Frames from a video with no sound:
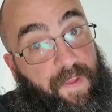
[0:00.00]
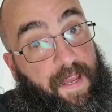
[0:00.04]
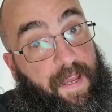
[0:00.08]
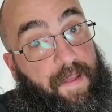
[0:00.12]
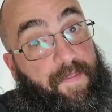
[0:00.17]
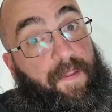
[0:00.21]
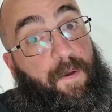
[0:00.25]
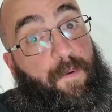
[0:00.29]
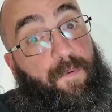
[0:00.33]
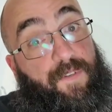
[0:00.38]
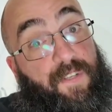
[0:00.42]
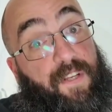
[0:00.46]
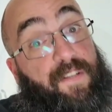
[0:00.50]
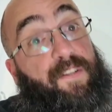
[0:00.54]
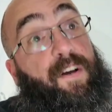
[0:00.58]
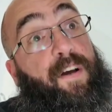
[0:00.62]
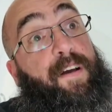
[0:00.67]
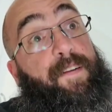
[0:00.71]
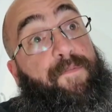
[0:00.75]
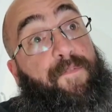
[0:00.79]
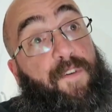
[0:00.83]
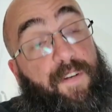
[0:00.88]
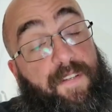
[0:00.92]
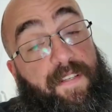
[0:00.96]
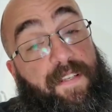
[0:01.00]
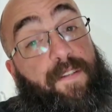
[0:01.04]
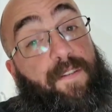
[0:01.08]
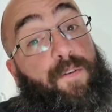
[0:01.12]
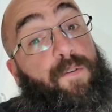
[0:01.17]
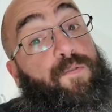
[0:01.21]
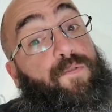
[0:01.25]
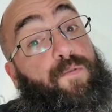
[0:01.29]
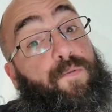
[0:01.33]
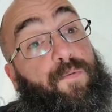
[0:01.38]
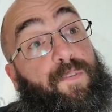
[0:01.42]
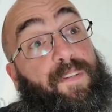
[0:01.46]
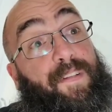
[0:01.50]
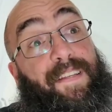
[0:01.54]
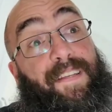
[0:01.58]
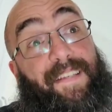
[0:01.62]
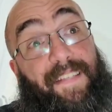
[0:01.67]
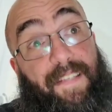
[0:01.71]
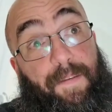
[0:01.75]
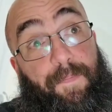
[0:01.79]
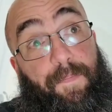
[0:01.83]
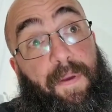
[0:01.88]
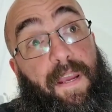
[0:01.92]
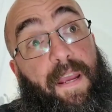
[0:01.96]
that there was a diverted neutral
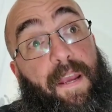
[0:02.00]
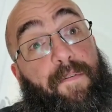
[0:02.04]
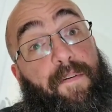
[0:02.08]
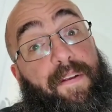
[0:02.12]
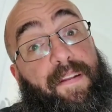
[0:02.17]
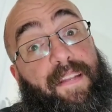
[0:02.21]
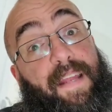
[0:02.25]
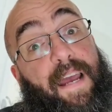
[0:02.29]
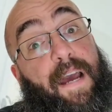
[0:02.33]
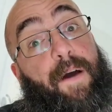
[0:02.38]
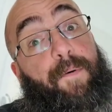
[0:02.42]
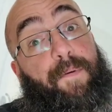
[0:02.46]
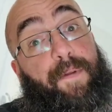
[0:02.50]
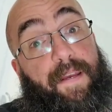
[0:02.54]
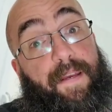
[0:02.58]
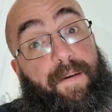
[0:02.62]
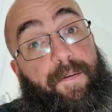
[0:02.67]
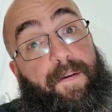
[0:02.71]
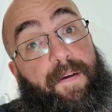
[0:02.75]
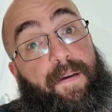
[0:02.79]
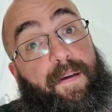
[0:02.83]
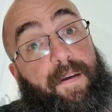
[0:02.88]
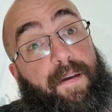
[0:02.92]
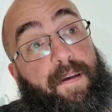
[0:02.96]
disappearing down it,